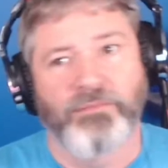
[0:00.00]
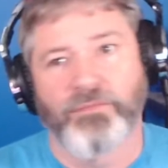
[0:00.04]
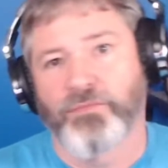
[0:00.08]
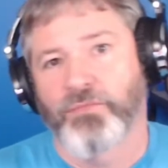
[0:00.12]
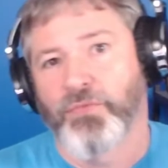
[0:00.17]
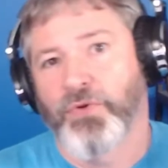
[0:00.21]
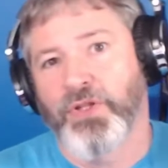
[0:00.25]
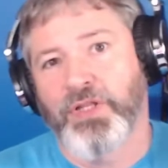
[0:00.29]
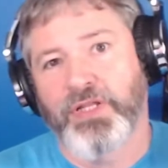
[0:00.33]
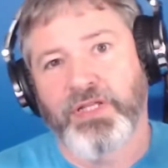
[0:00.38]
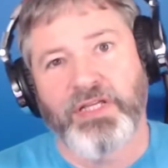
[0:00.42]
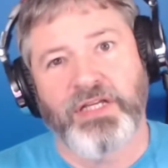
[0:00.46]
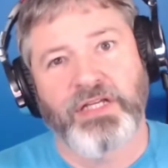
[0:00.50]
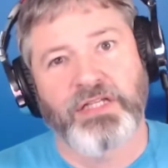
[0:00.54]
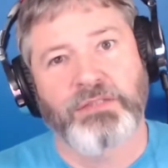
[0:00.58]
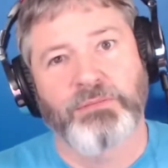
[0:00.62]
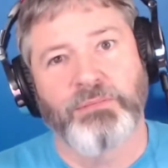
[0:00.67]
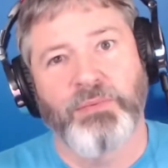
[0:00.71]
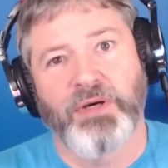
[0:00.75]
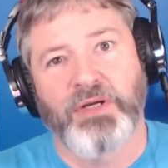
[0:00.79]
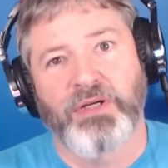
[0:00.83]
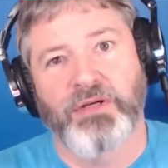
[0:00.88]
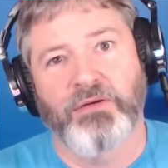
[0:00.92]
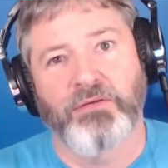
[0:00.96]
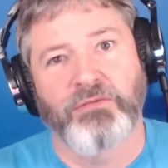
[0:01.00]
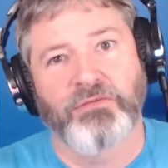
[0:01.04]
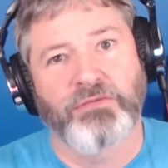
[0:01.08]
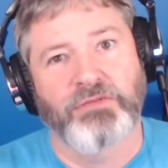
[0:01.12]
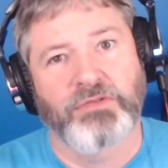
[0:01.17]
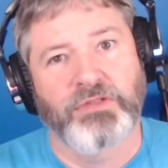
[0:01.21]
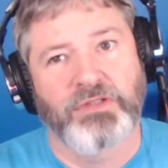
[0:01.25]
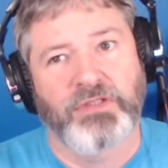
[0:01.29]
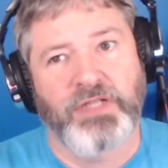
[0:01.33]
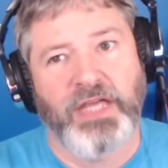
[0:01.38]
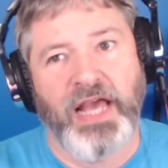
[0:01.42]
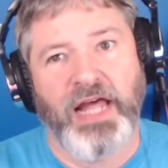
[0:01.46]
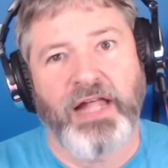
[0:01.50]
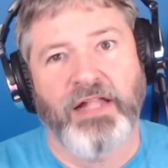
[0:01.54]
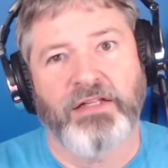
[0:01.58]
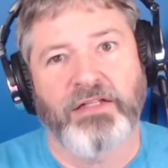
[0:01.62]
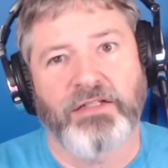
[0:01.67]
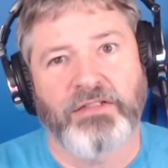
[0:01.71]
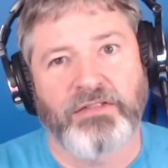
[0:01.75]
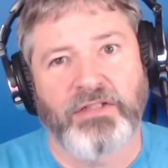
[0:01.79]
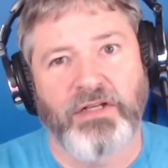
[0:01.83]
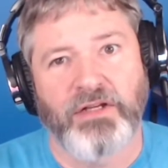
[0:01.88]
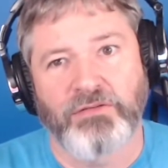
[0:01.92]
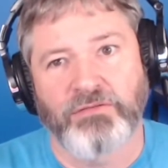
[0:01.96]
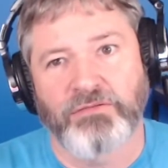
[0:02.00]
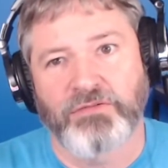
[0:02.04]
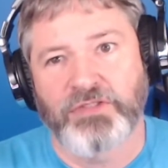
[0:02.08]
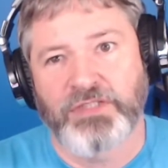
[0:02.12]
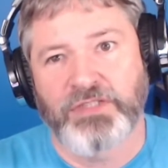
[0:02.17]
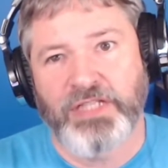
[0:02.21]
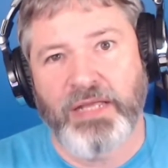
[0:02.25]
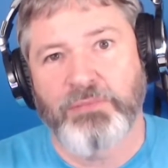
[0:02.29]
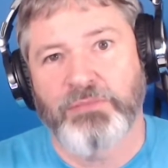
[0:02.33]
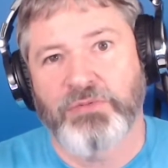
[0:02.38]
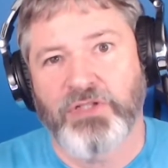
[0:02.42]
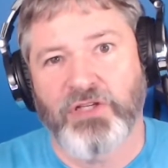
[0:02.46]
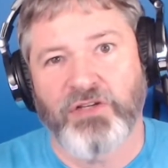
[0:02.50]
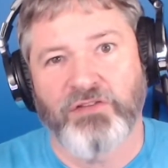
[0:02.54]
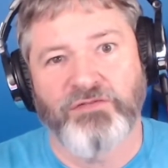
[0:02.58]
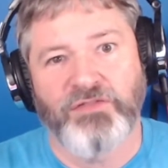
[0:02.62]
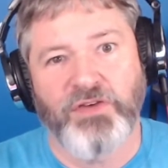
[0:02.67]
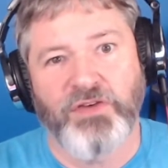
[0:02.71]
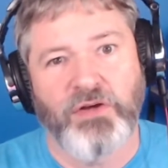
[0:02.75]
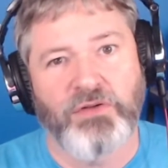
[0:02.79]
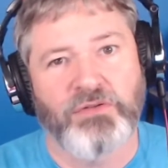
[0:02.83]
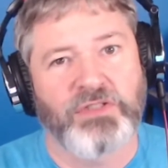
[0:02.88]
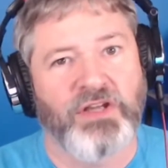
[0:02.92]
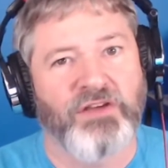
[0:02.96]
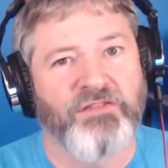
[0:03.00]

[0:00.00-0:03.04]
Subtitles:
Really kicks butt on Samsung phones,